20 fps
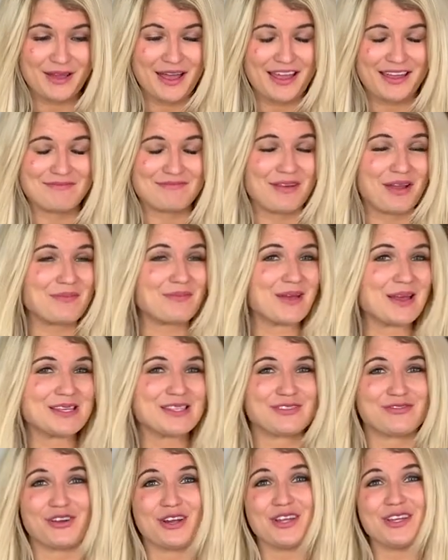but my
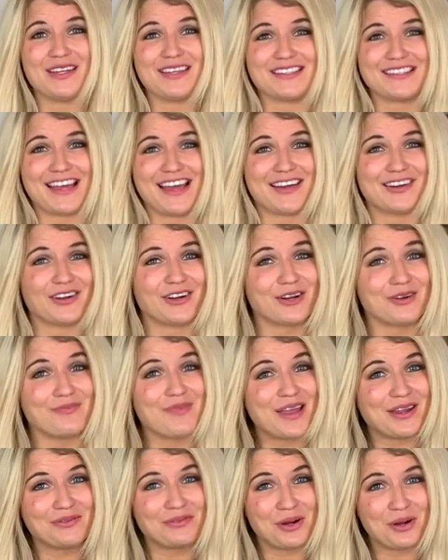best friend has had her
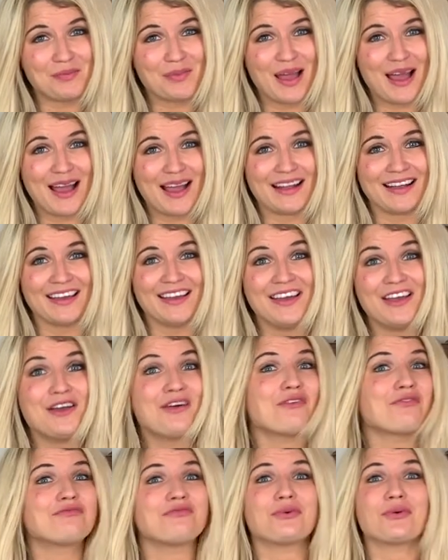Madewell bag
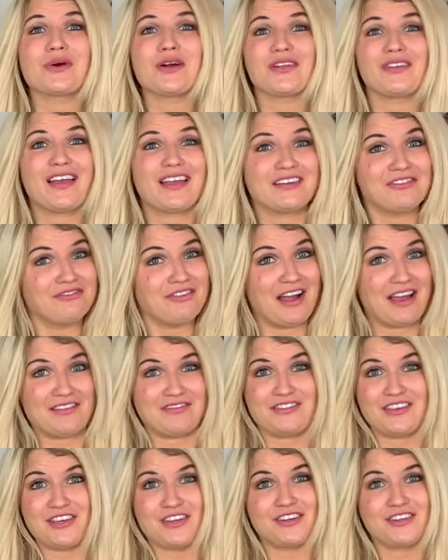for like
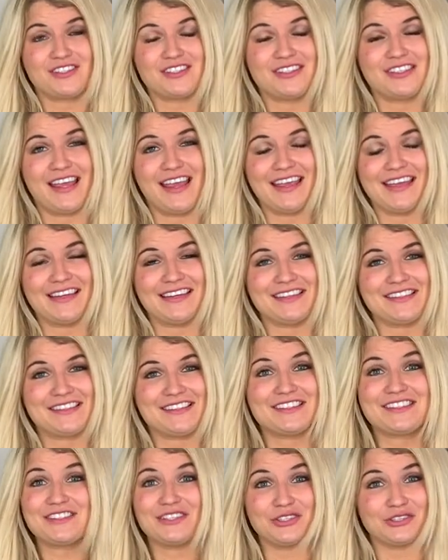five years and it
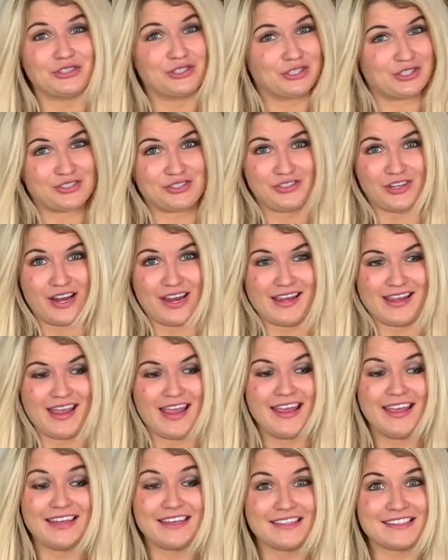still looks great
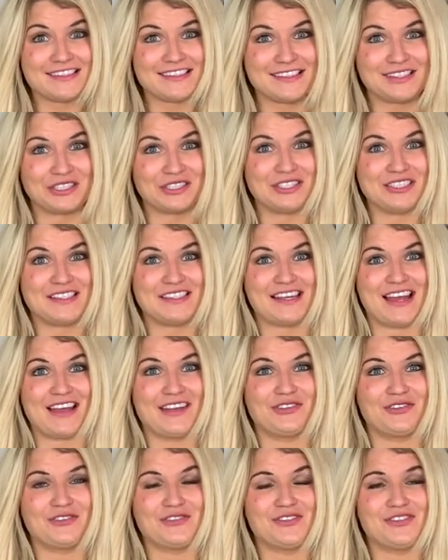and it's still in
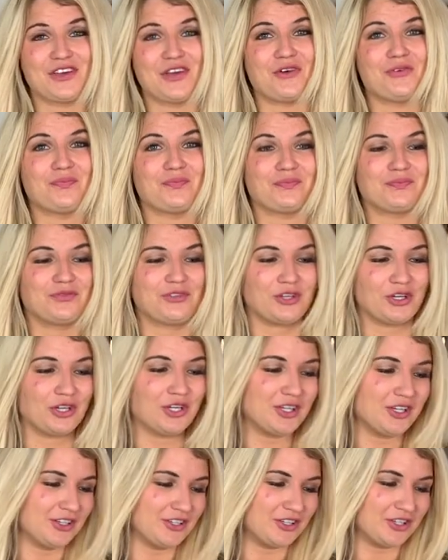style. So
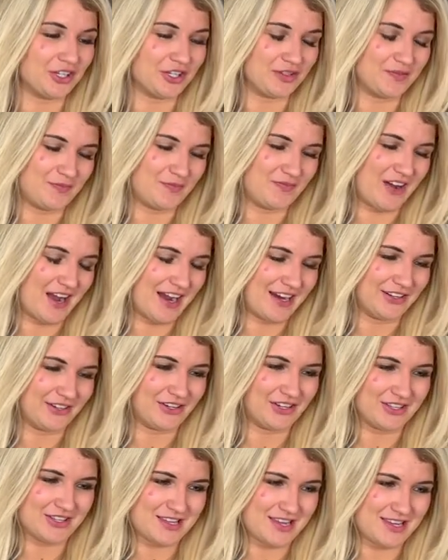good, good find
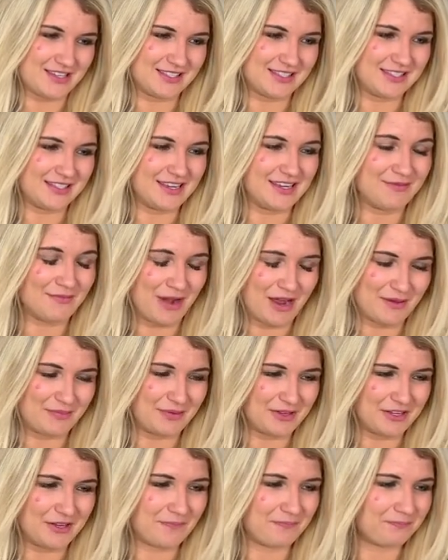on these, in my
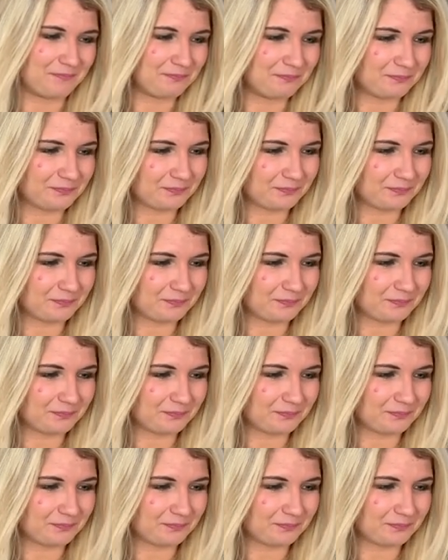opinion.